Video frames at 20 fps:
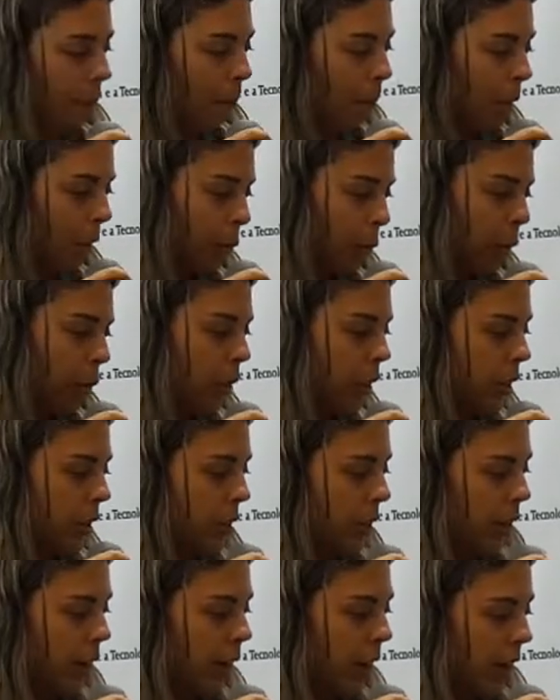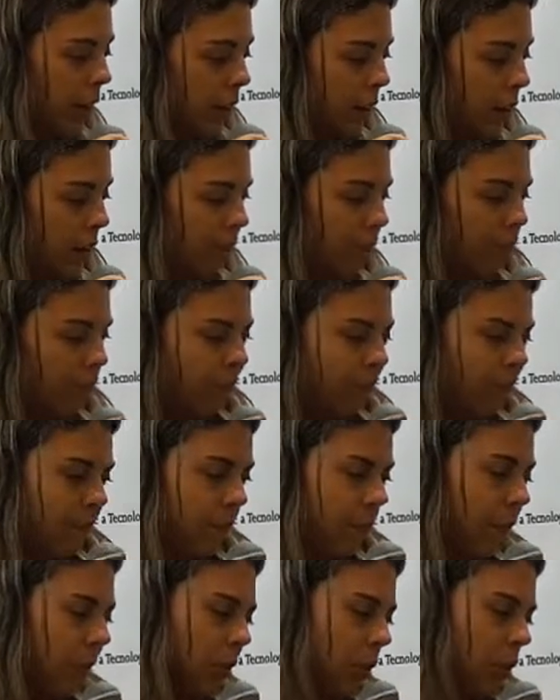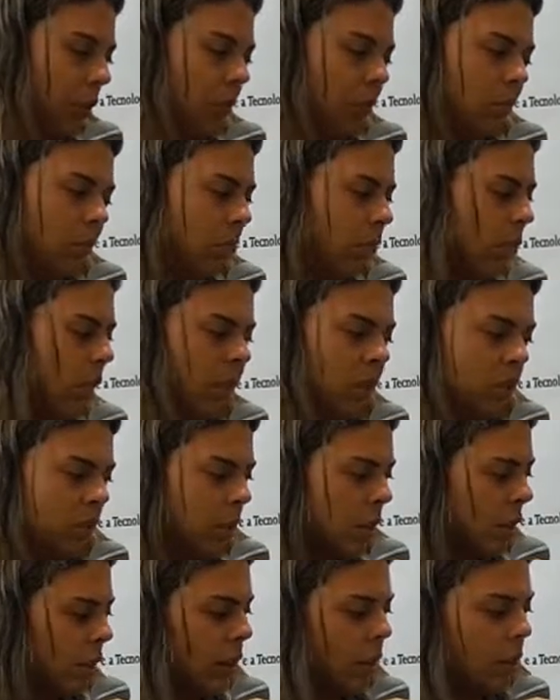But we could see that this